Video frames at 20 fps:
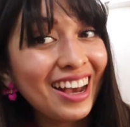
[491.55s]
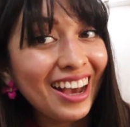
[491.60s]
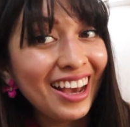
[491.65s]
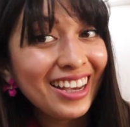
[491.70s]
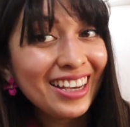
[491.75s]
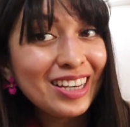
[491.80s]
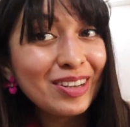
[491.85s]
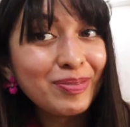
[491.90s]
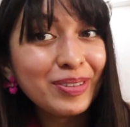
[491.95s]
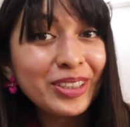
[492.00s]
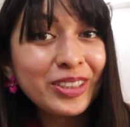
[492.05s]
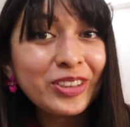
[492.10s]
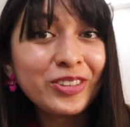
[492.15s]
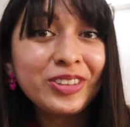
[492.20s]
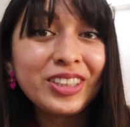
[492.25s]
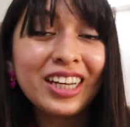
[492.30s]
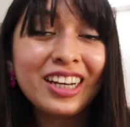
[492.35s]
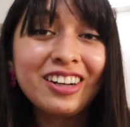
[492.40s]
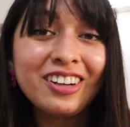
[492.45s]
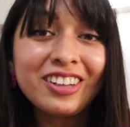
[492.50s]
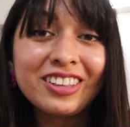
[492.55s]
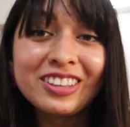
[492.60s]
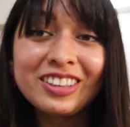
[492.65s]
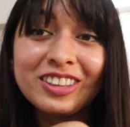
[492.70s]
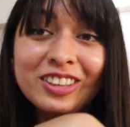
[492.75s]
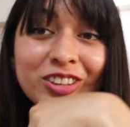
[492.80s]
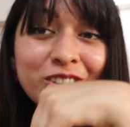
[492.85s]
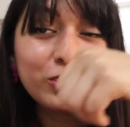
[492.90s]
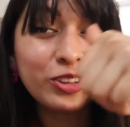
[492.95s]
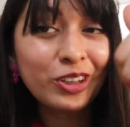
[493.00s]
I happen to be
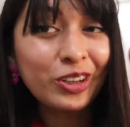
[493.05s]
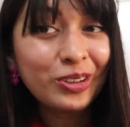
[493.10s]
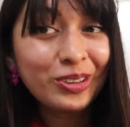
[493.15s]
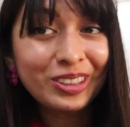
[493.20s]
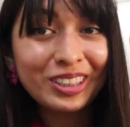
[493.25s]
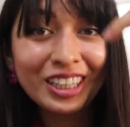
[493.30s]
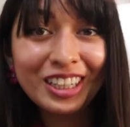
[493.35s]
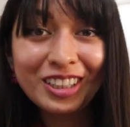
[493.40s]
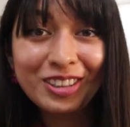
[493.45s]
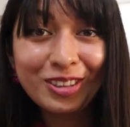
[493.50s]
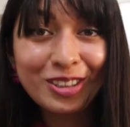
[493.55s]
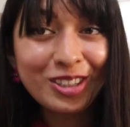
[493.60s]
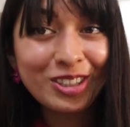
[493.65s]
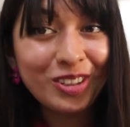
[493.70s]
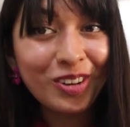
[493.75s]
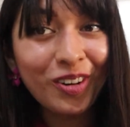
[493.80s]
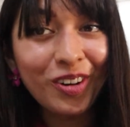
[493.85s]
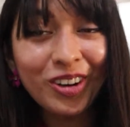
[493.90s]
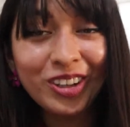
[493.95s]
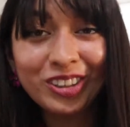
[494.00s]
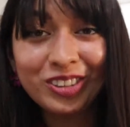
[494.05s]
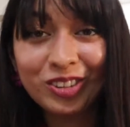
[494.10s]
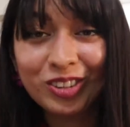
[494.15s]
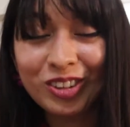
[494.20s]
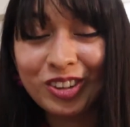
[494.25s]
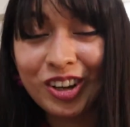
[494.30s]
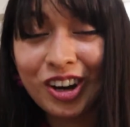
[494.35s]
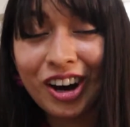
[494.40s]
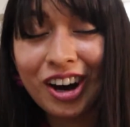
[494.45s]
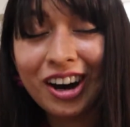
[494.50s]
allergic to gluten, to soy, to
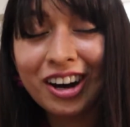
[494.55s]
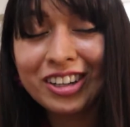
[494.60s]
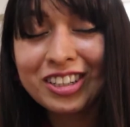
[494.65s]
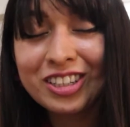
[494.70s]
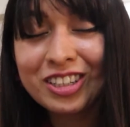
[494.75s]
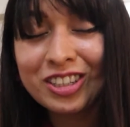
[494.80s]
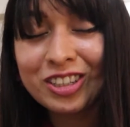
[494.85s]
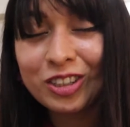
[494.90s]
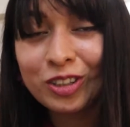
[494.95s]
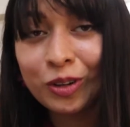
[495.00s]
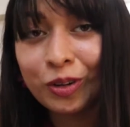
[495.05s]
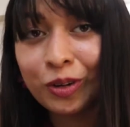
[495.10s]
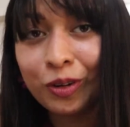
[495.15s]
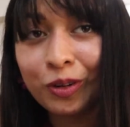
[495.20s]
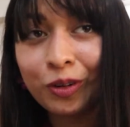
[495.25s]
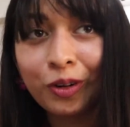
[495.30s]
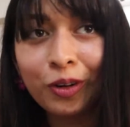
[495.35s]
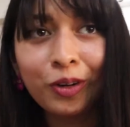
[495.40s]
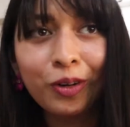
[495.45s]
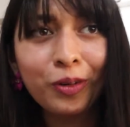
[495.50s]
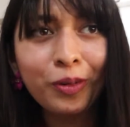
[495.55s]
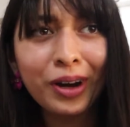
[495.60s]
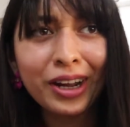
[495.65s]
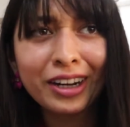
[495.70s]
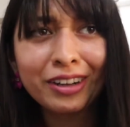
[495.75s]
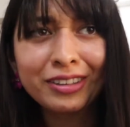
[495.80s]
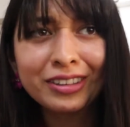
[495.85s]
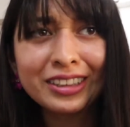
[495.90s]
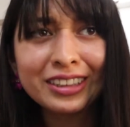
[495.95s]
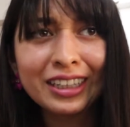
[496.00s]
nuts, to
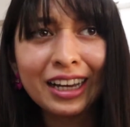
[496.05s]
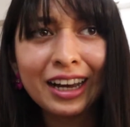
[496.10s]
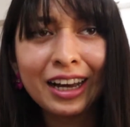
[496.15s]
what else?